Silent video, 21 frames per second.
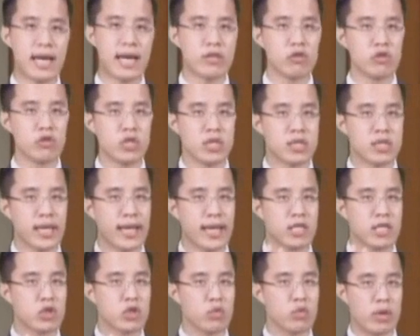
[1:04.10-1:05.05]
That usually
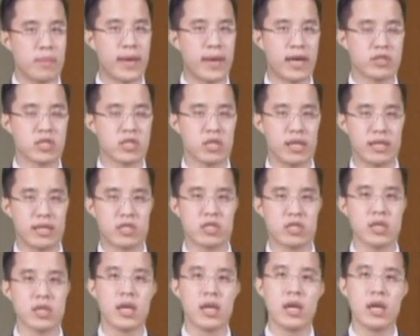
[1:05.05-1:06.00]
takes three mouse
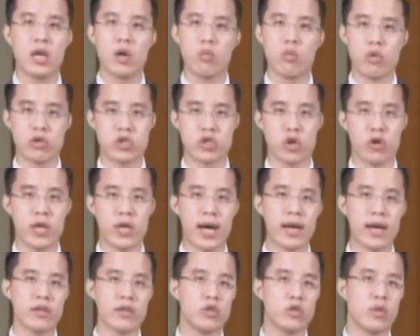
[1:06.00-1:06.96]
clicks. We'll show you
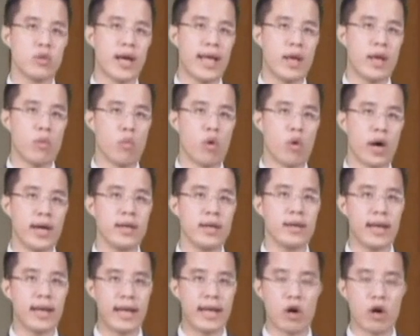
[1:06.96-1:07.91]
how to do that in
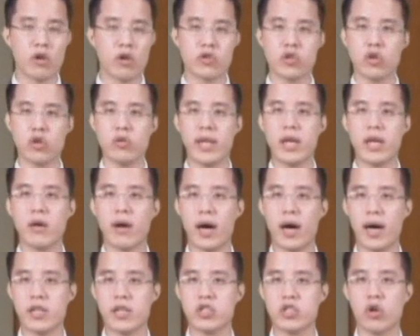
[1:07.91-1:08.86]
one and also later
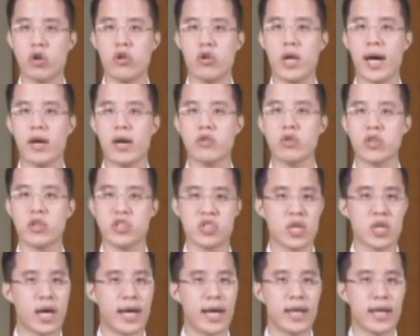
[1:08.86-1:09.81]
on show you how to
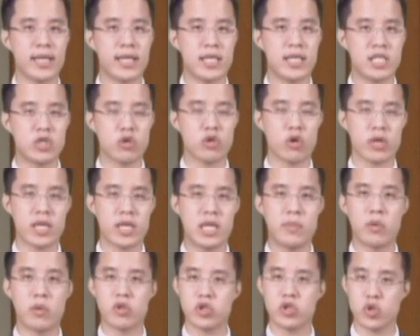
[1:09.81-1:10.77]
assign a
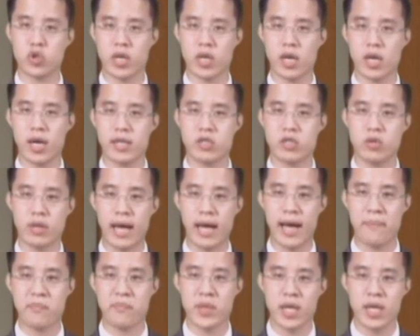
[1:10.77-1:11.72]
keyboard shortcut to
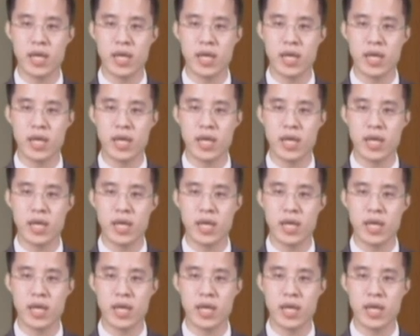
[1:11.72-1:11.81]
that.